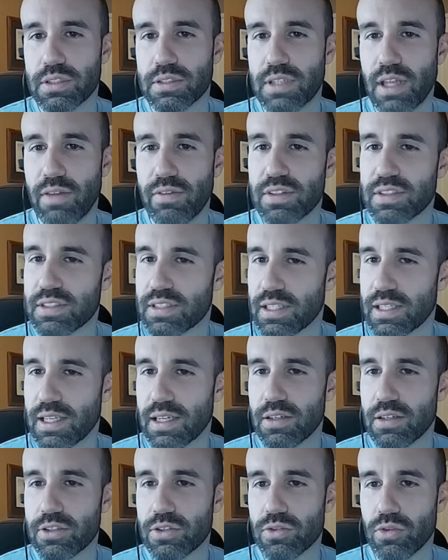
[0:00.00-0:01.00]
David sent
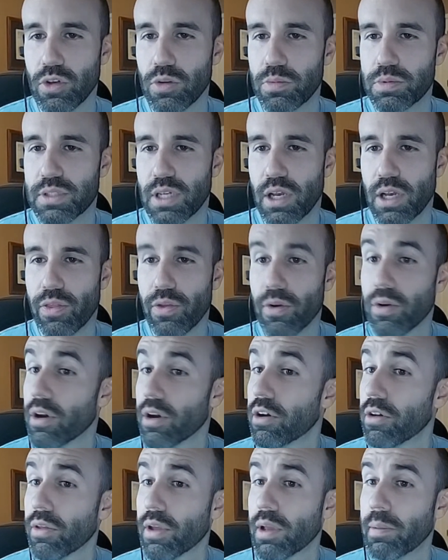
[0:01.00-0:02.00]
out his troops, and a third
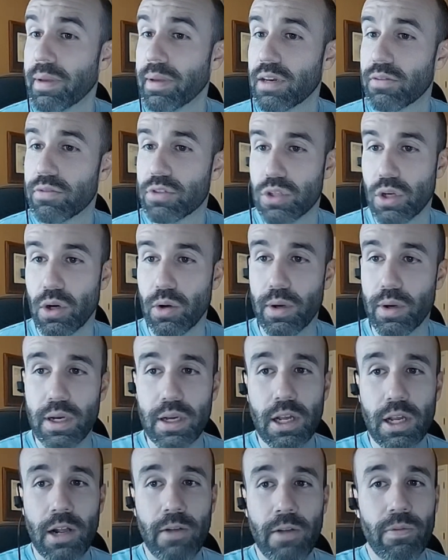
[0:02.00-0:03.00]
under the command of Joah,
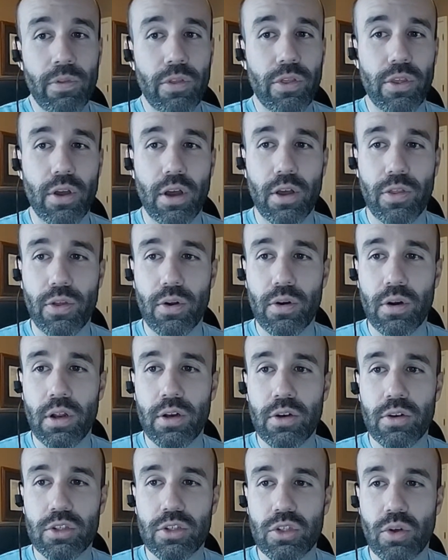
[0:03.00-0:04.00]
a third
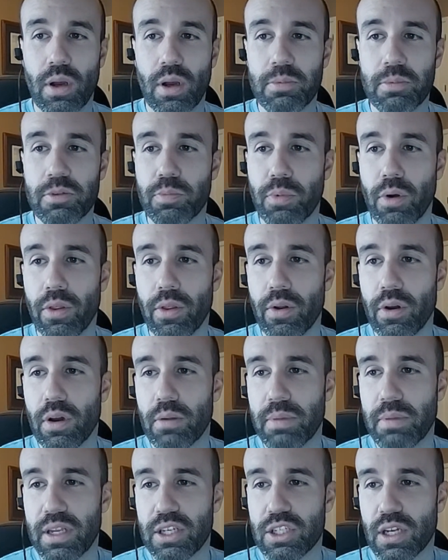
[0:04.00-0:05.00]
under Joab's brother
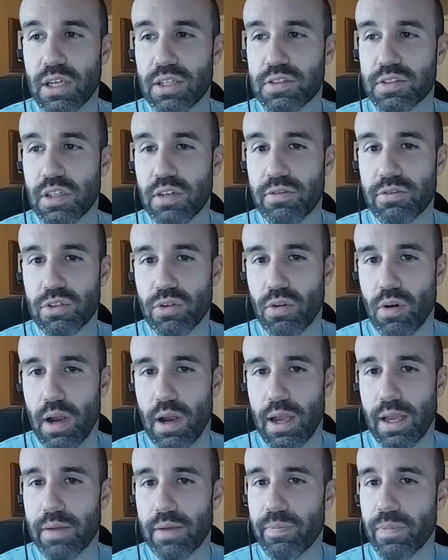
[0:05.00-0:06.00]
Abishai son of
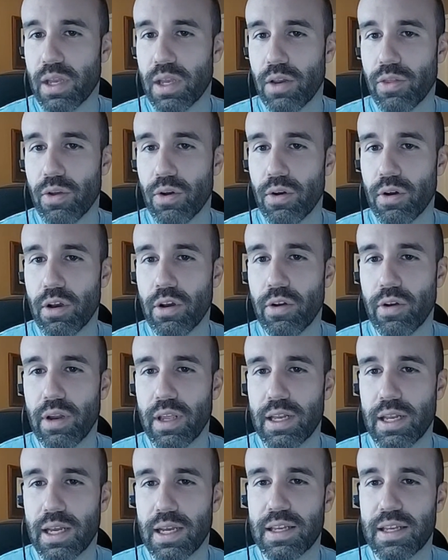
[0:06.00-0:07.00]
Zeruiah, and a third under
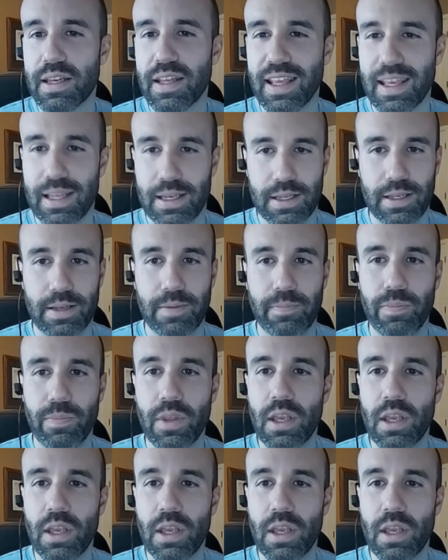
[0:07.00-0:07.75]
Ittai the Gittite.